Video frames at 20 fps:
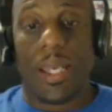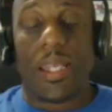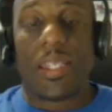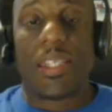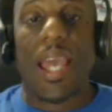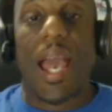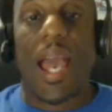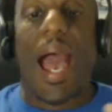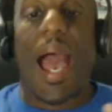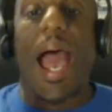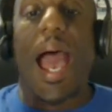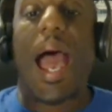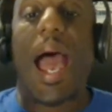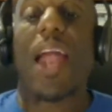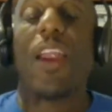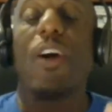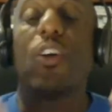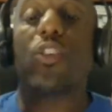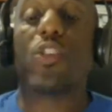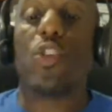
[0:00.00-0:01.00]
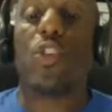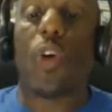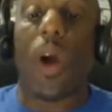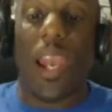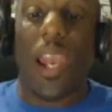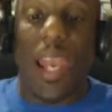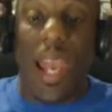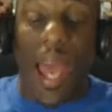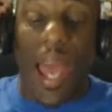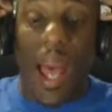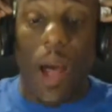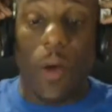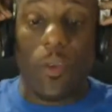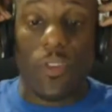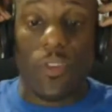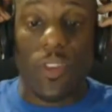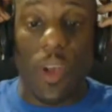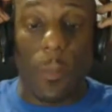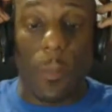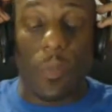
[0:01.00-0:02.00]
Now, how do you allow
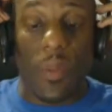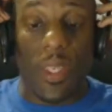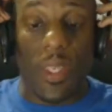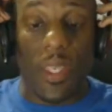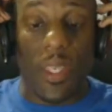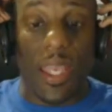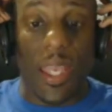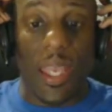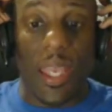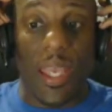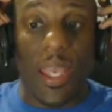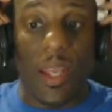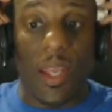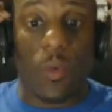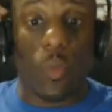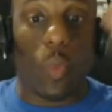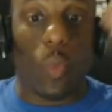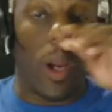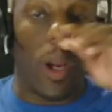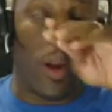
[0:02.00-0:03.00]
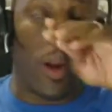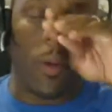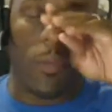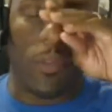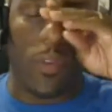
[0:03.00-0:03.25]
something in where